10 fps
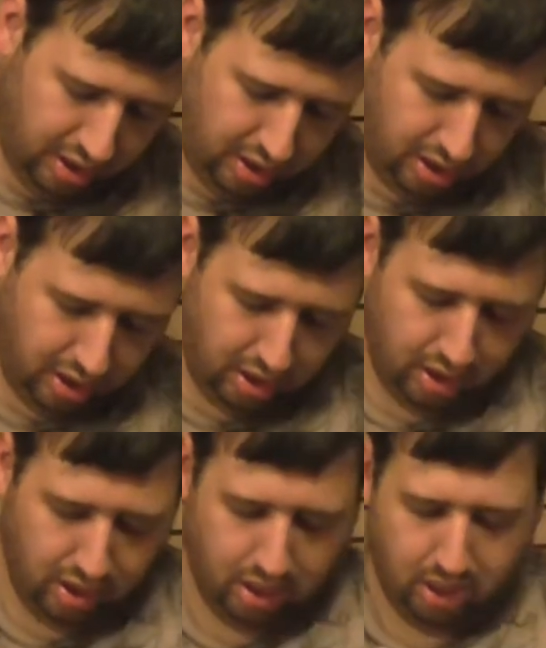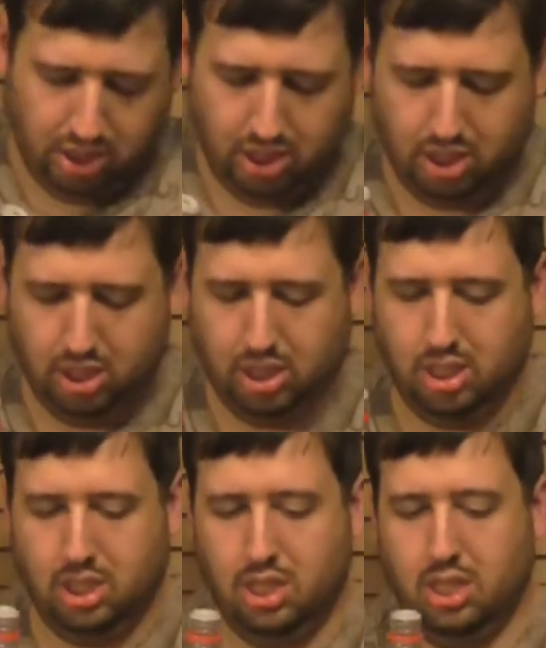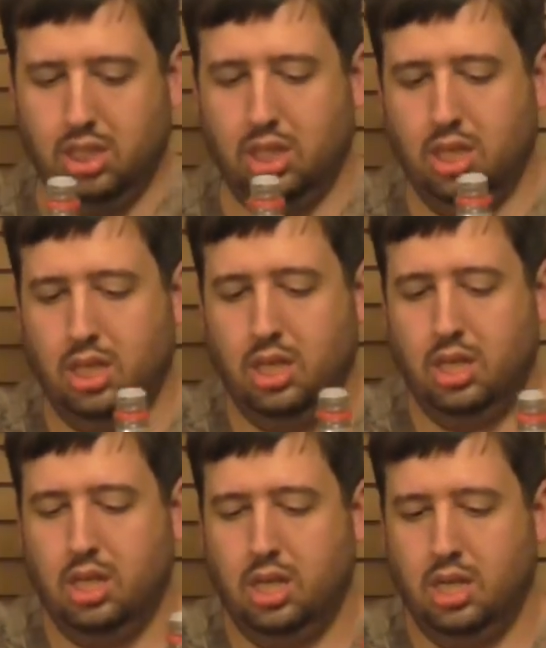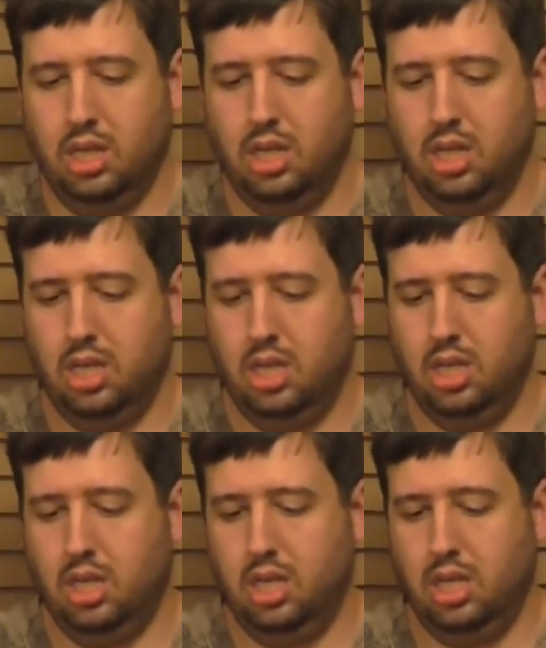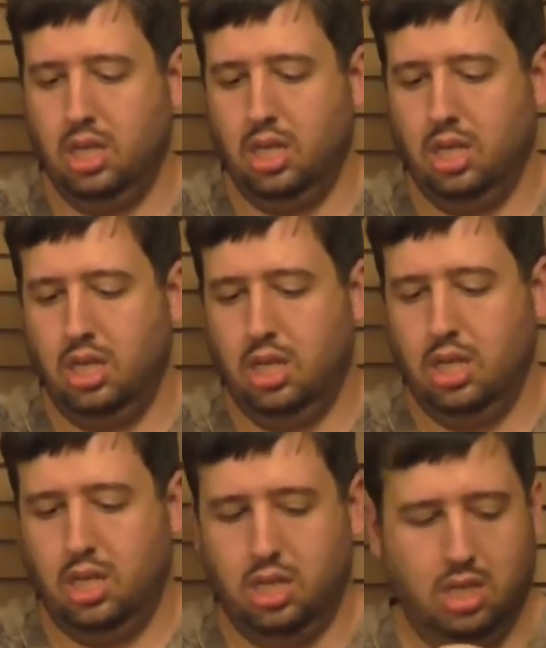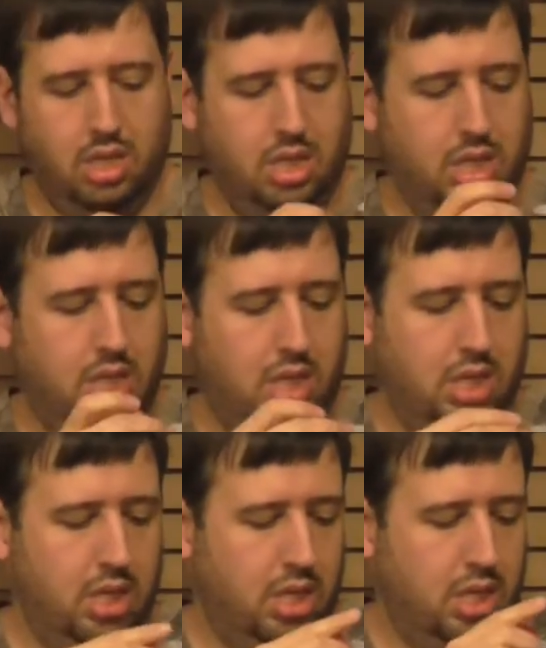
[no speech]